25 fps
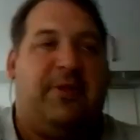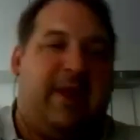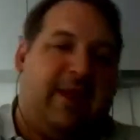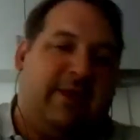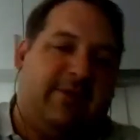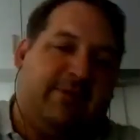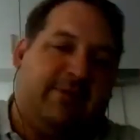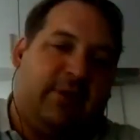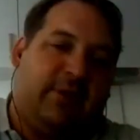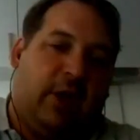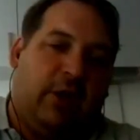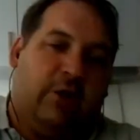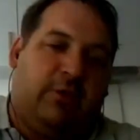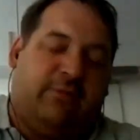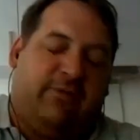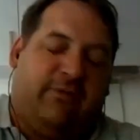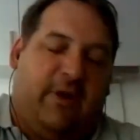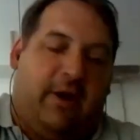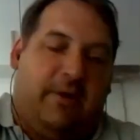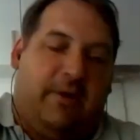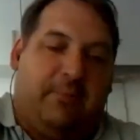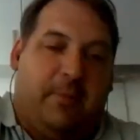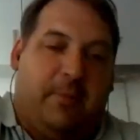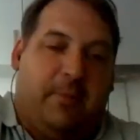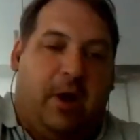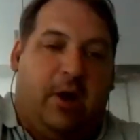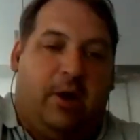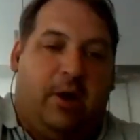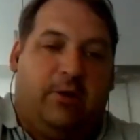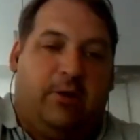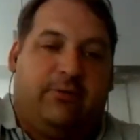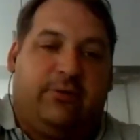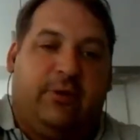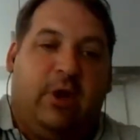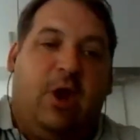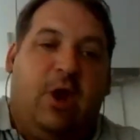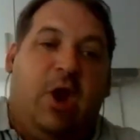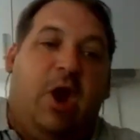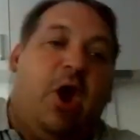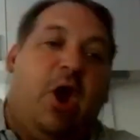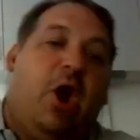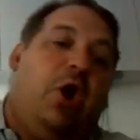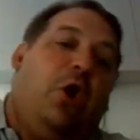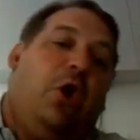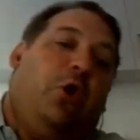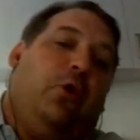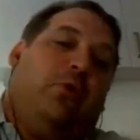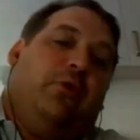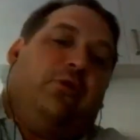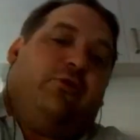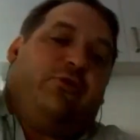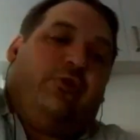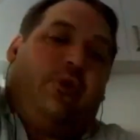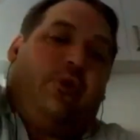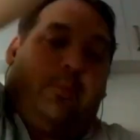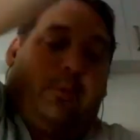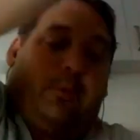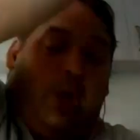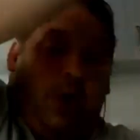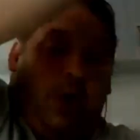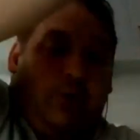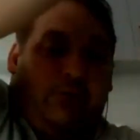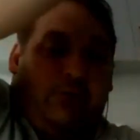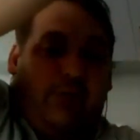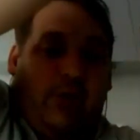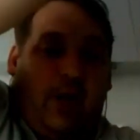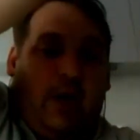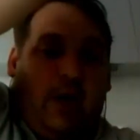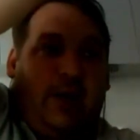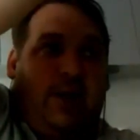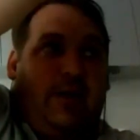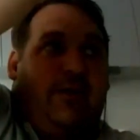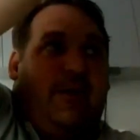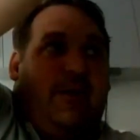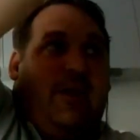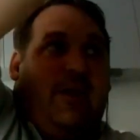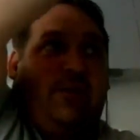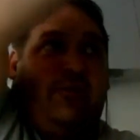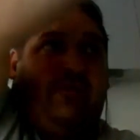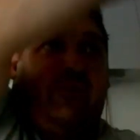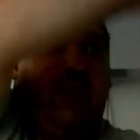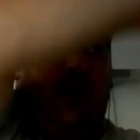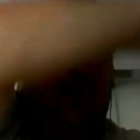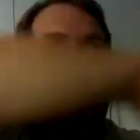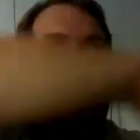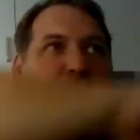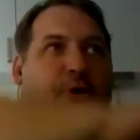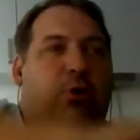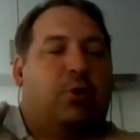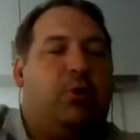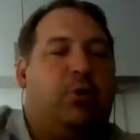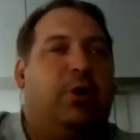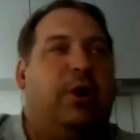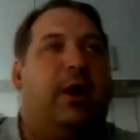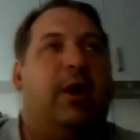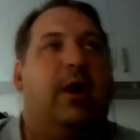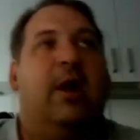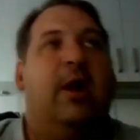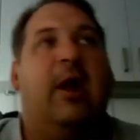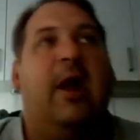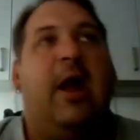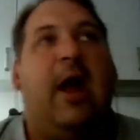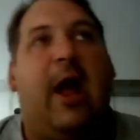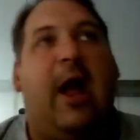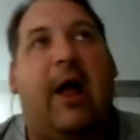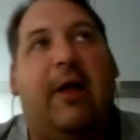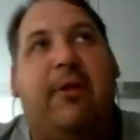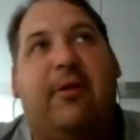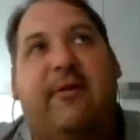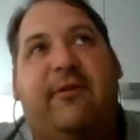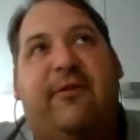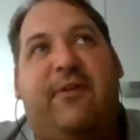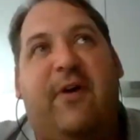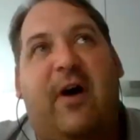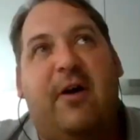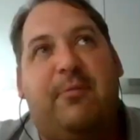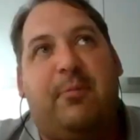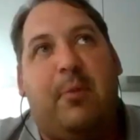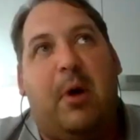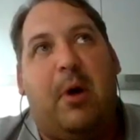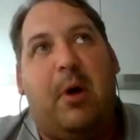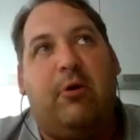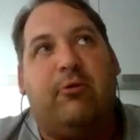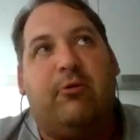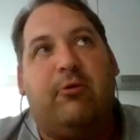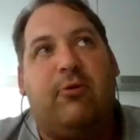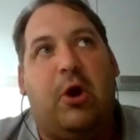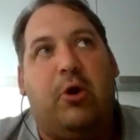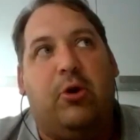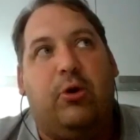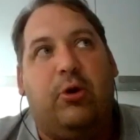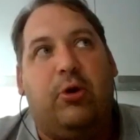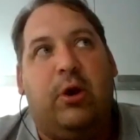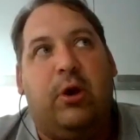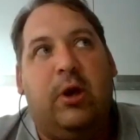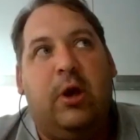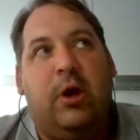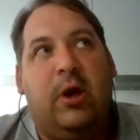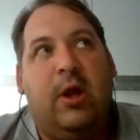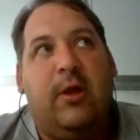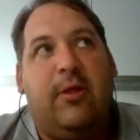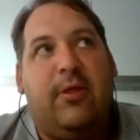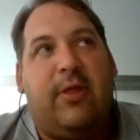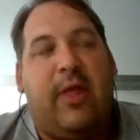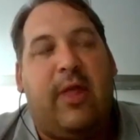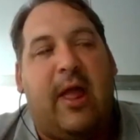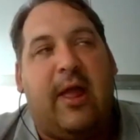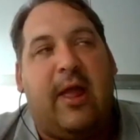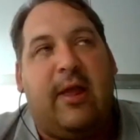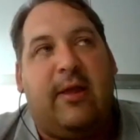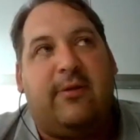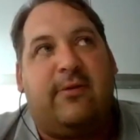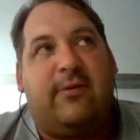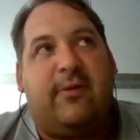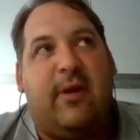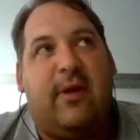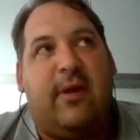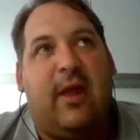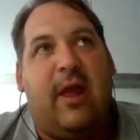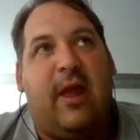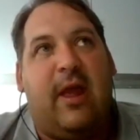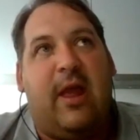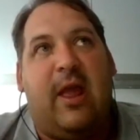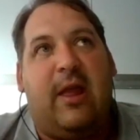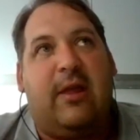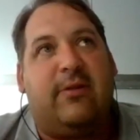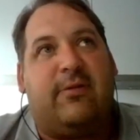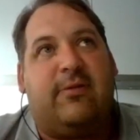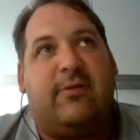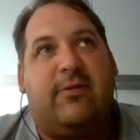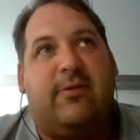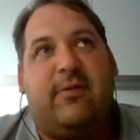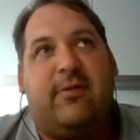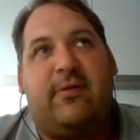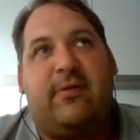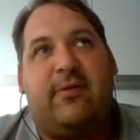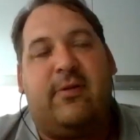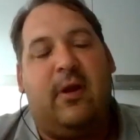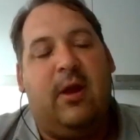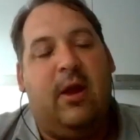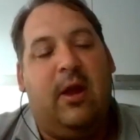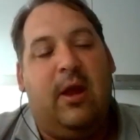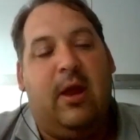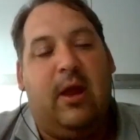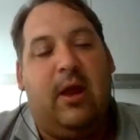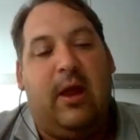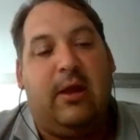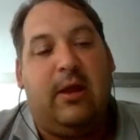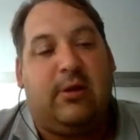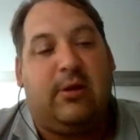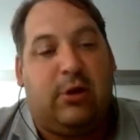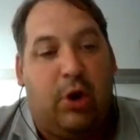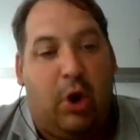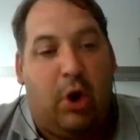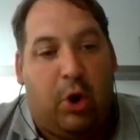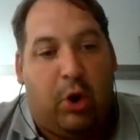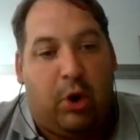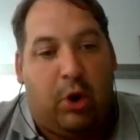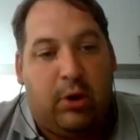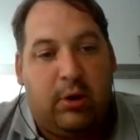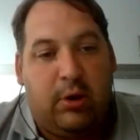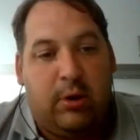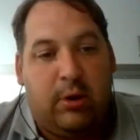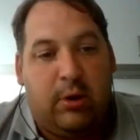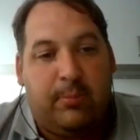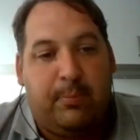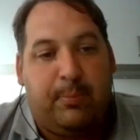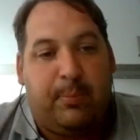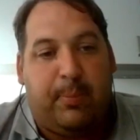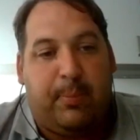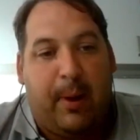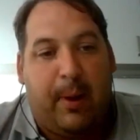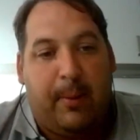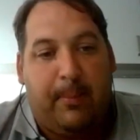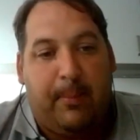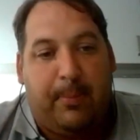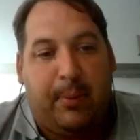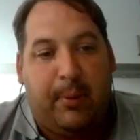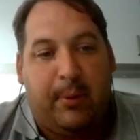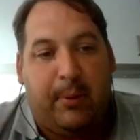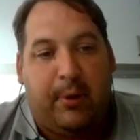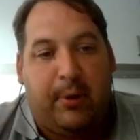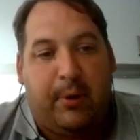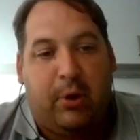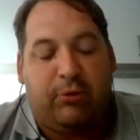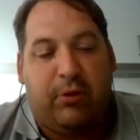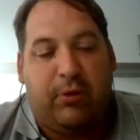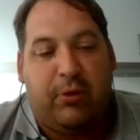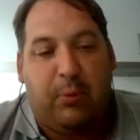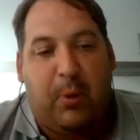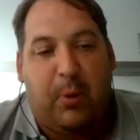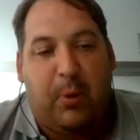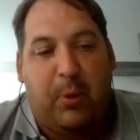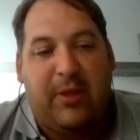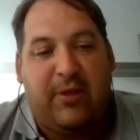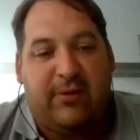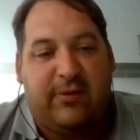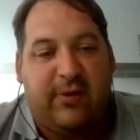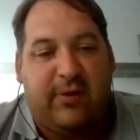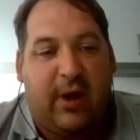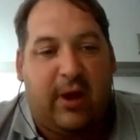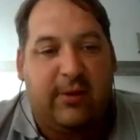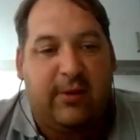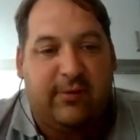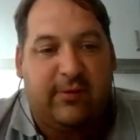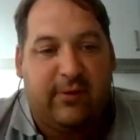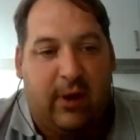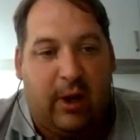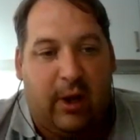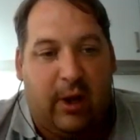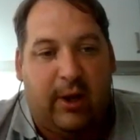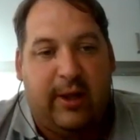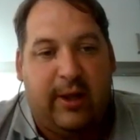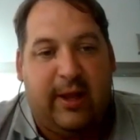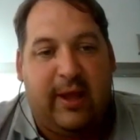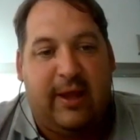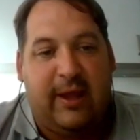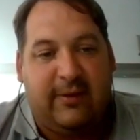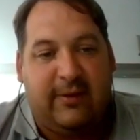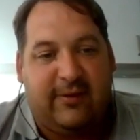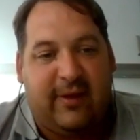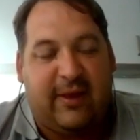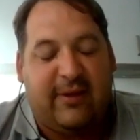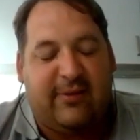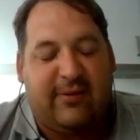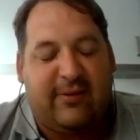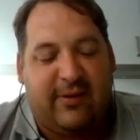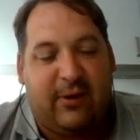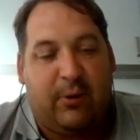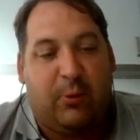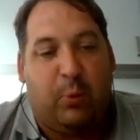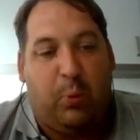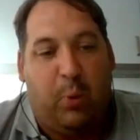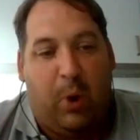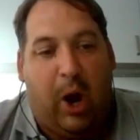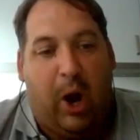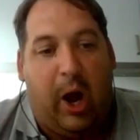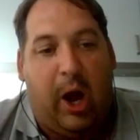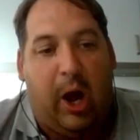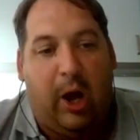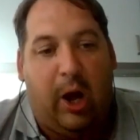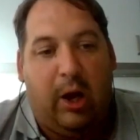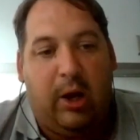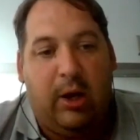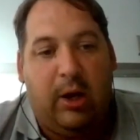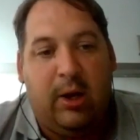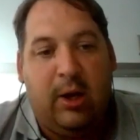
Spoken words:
the east coast 5 miles, along the top coast 9, and then you turn the corner. And the 5 mile road, it's long, but because of the way the tides are, it takes a while.